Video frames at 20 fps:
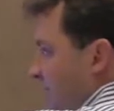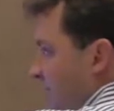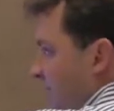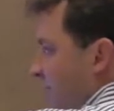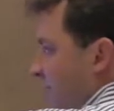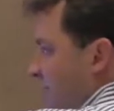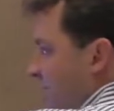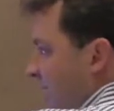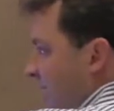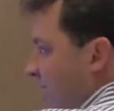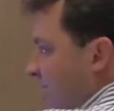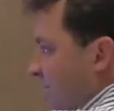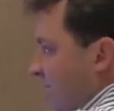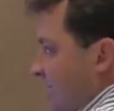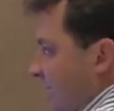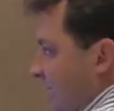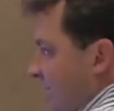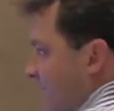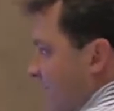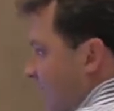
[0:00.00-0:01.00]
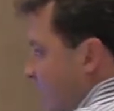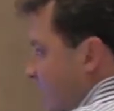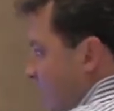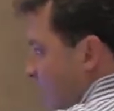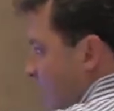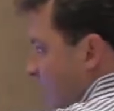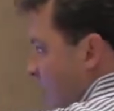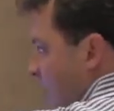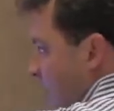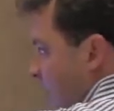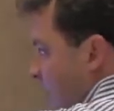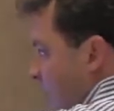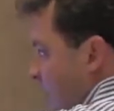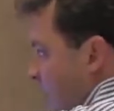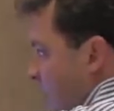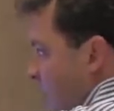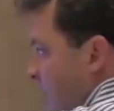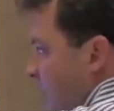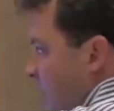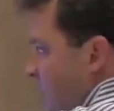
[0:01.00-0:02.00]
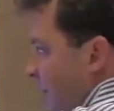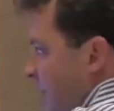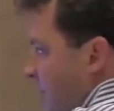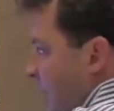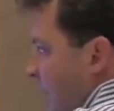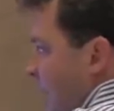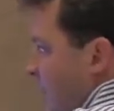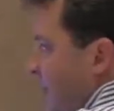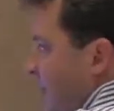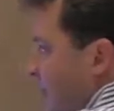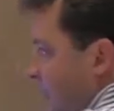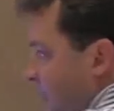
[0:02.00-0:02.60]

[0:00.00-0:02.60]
simultaneously, on the webcam, they'll